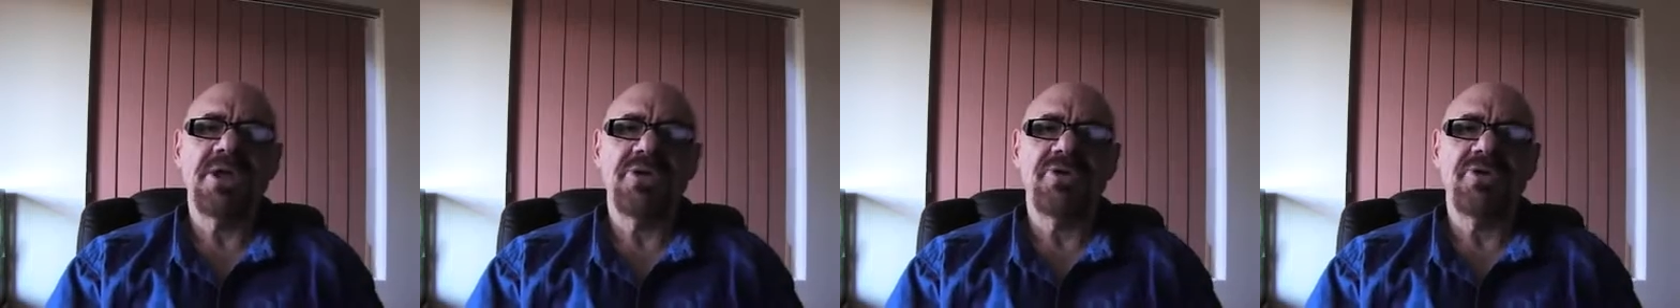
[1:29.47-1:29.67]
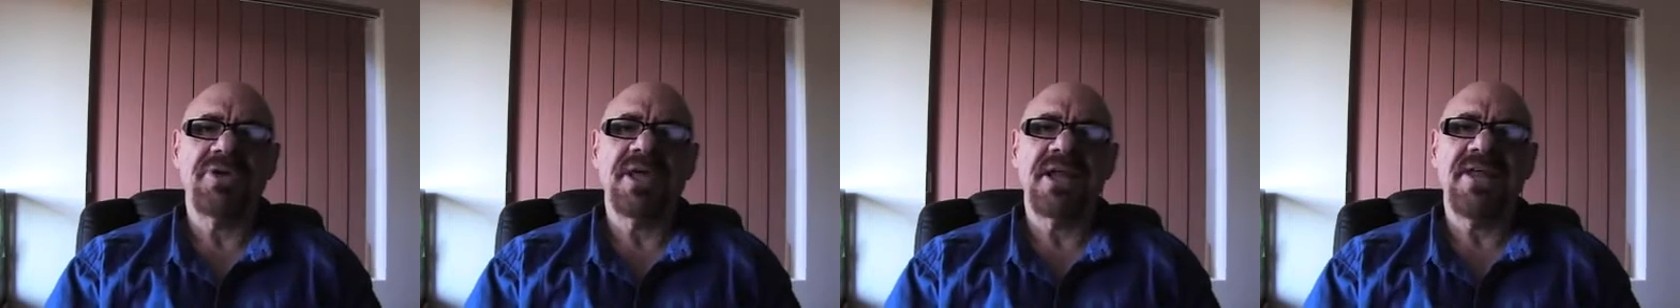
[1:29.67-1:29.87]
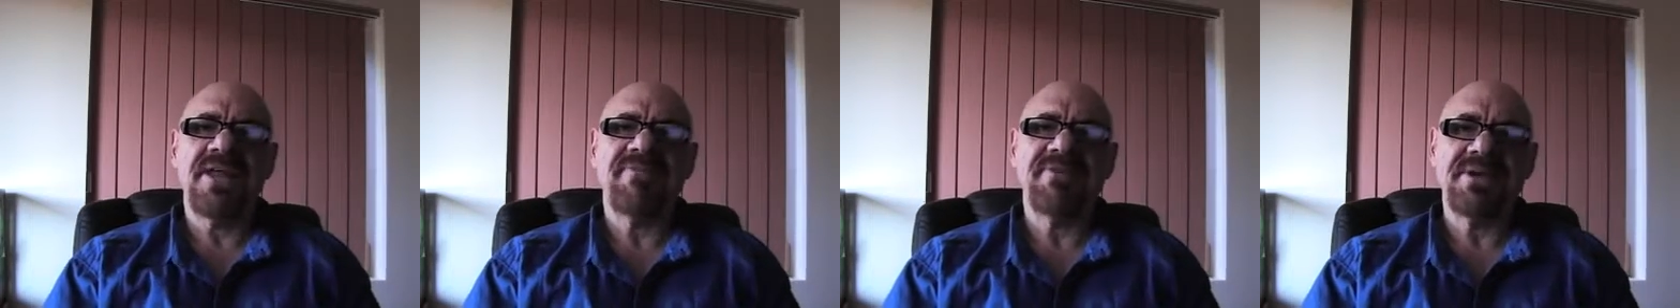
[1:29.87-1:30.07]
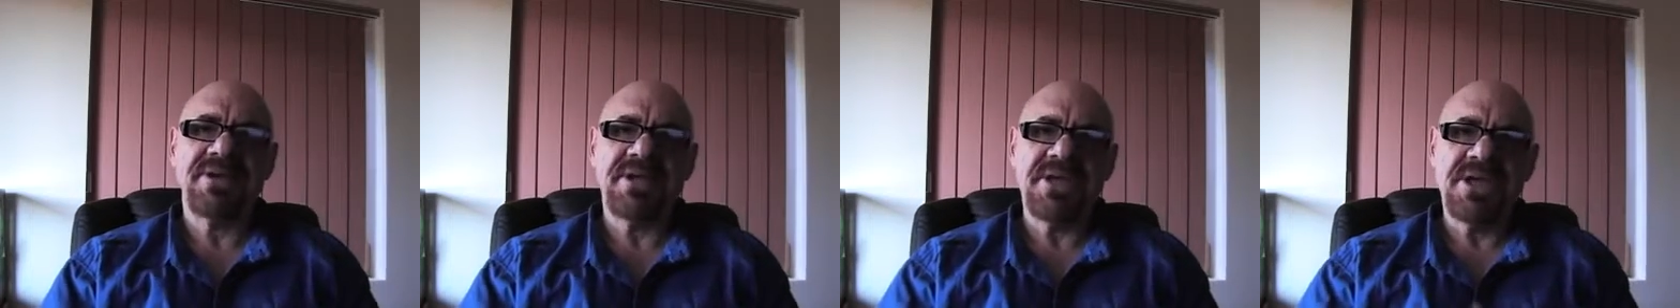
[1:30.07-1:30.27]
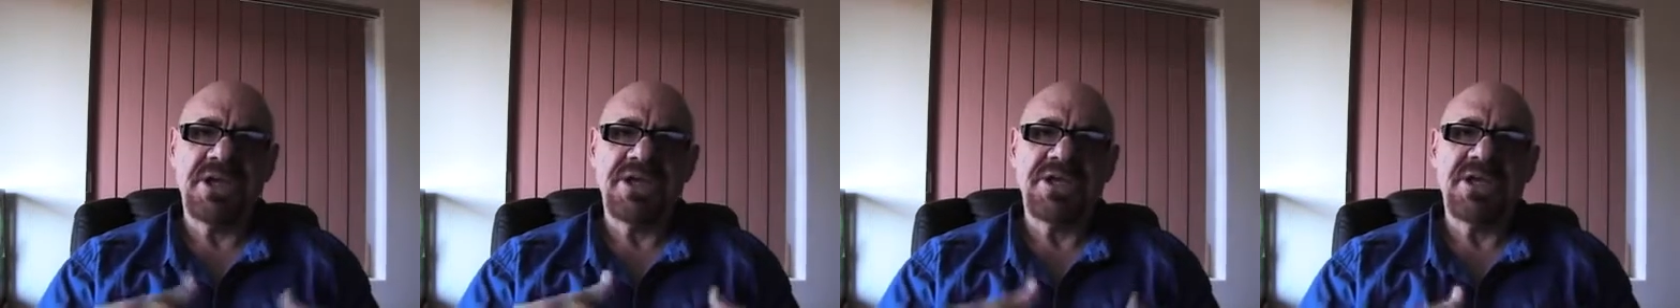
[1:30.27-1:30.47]
you can have
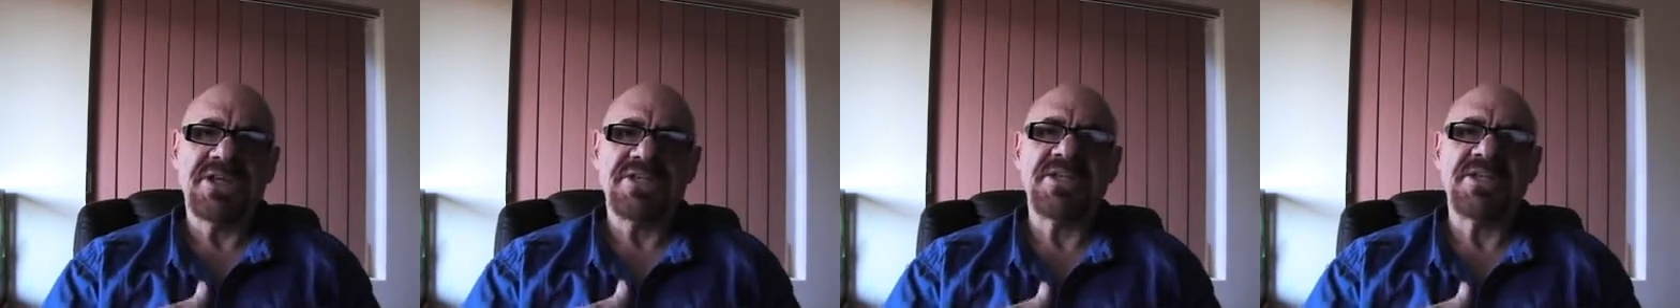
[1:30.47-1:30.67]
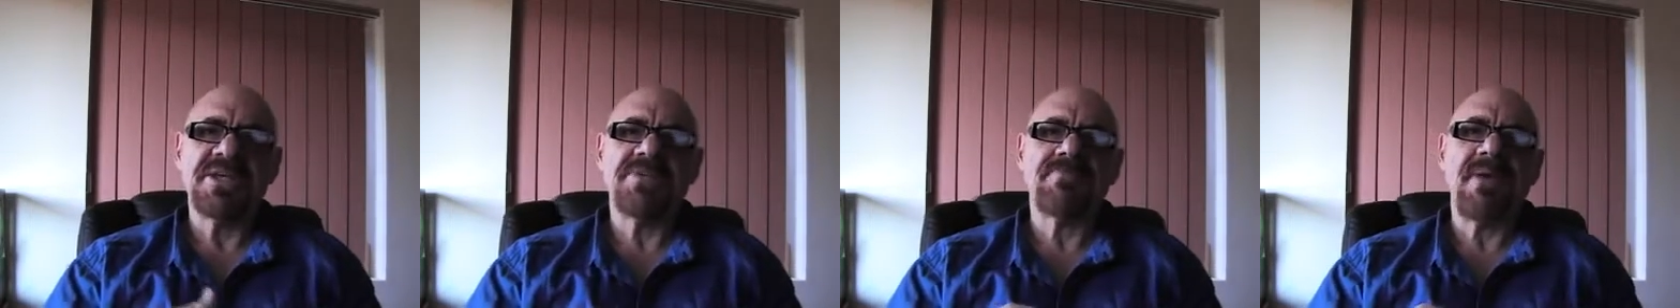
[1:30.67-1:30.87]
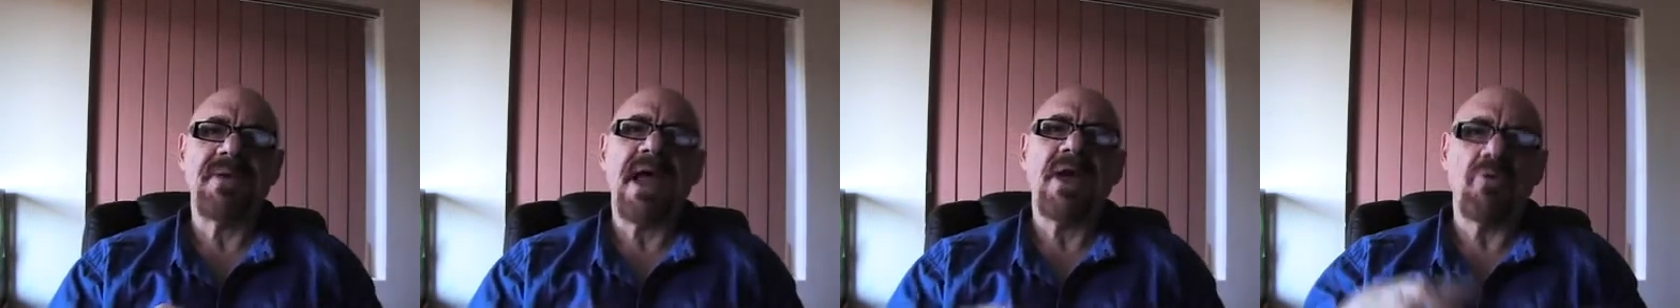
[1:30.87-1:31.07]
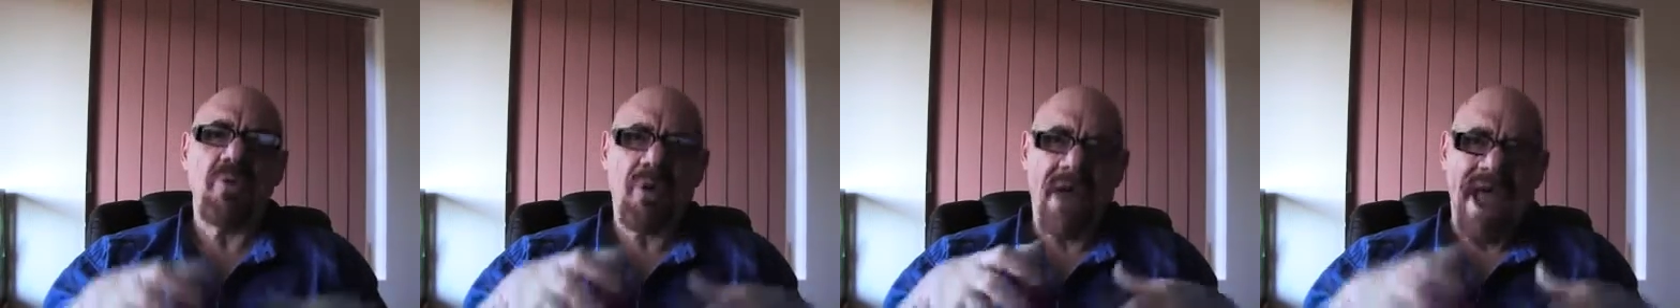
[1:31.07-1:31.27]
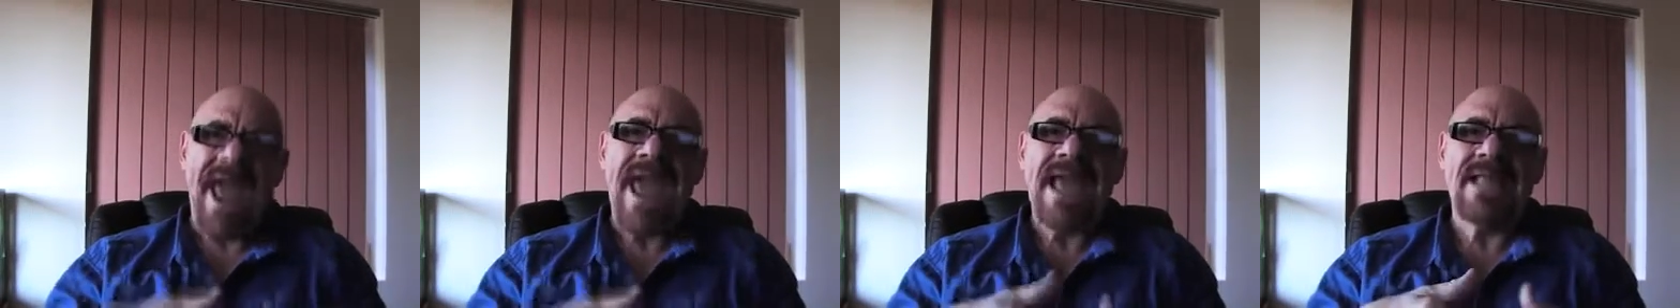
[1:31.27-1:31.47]
a six pack
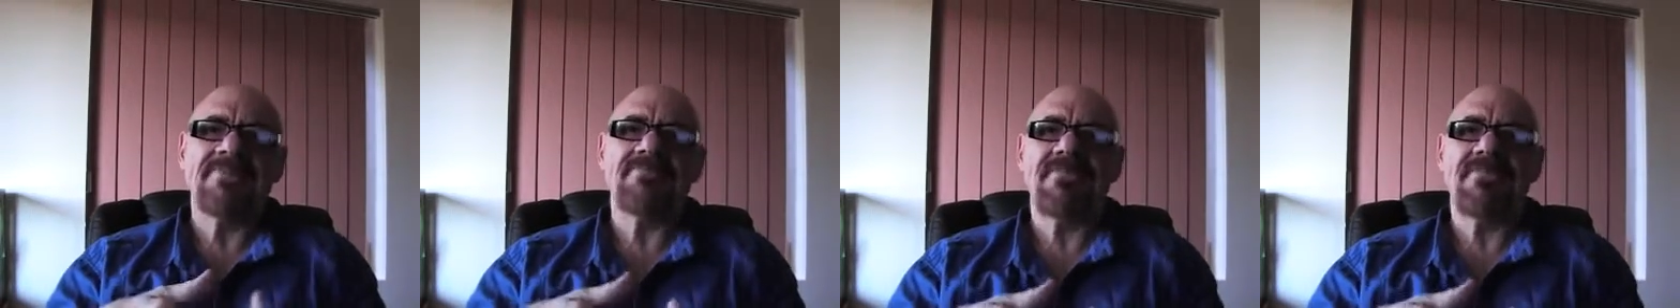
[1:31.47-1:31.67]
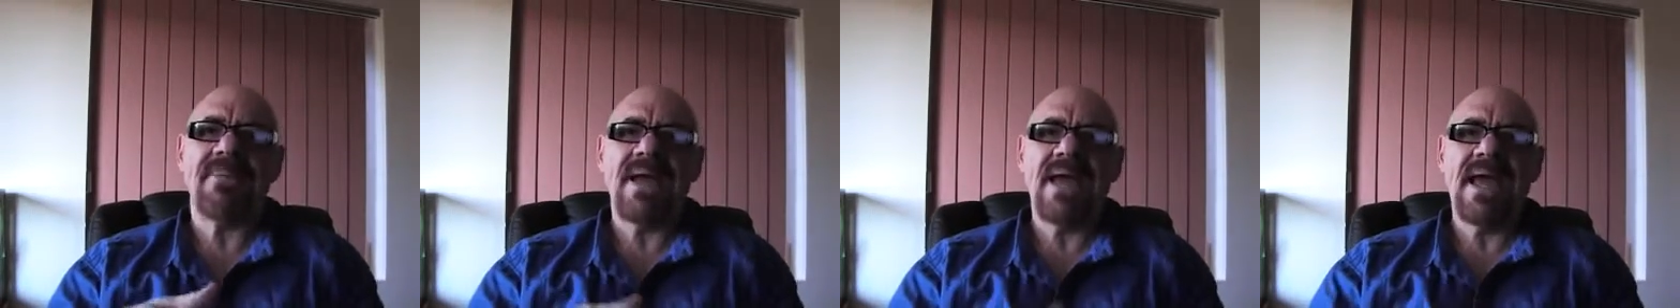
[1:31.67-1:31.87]
or eight